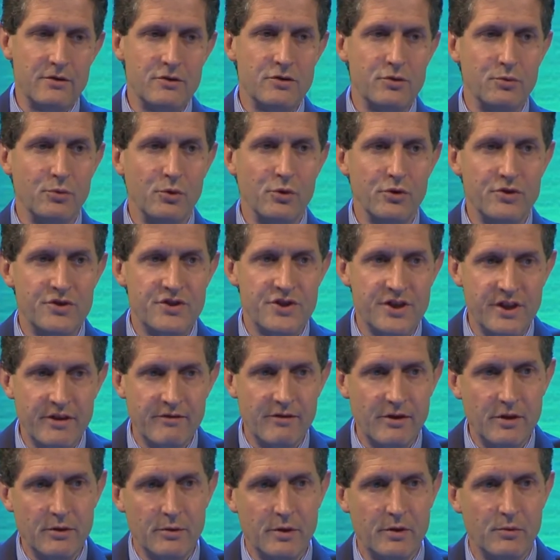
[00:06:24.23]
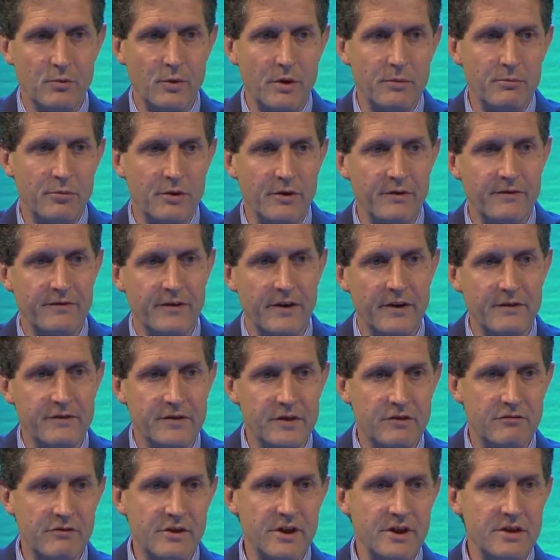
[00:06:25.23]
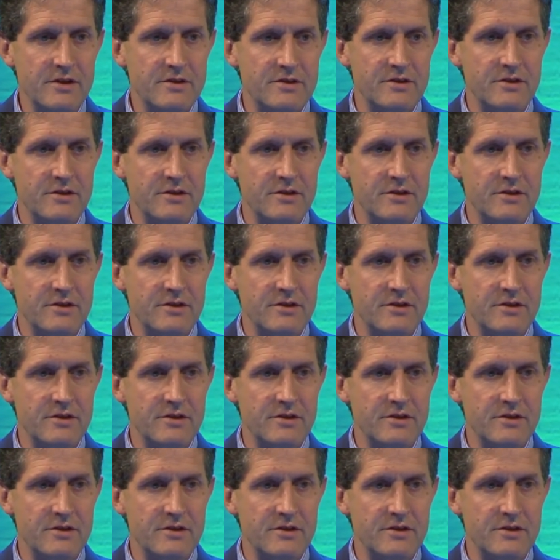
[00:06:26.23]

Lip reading: towards zero at 1.5 degrees,